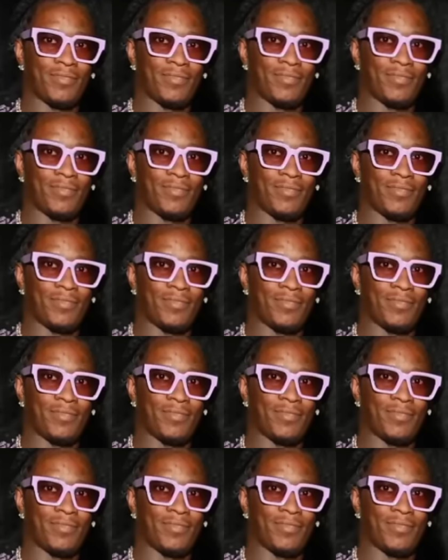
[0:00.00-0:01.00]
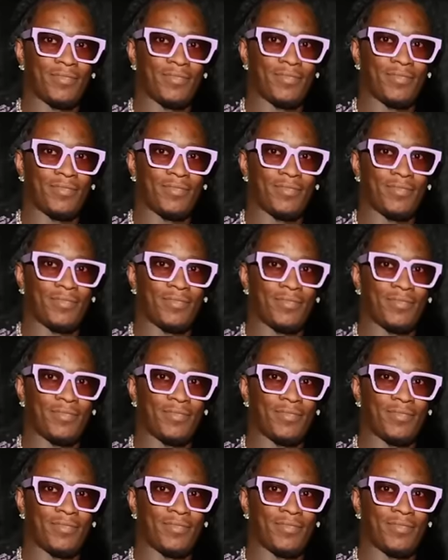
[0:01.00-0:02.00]

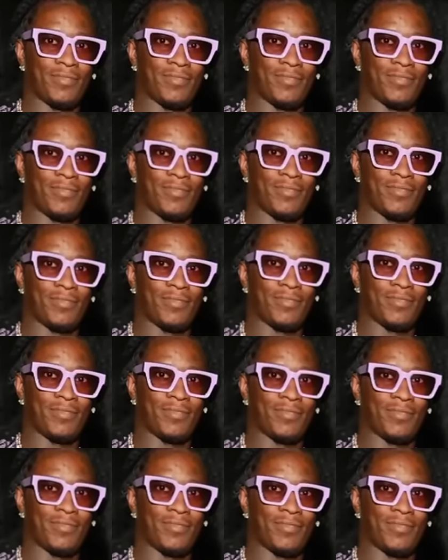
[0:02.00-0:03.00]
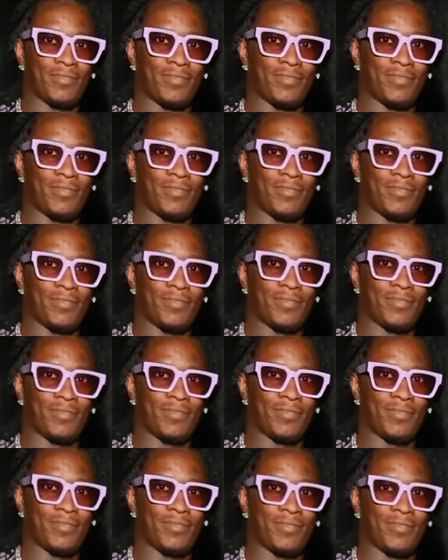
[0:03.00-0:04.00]

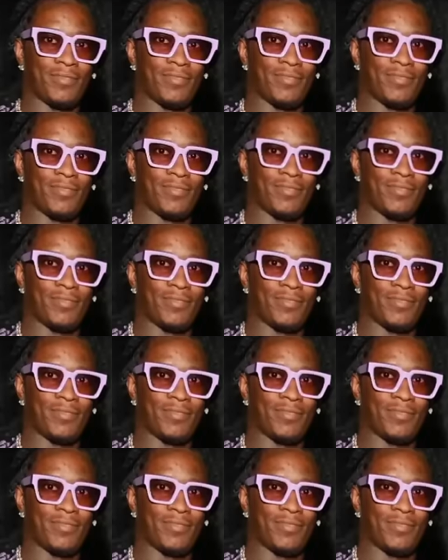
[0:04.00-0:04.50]
(silent)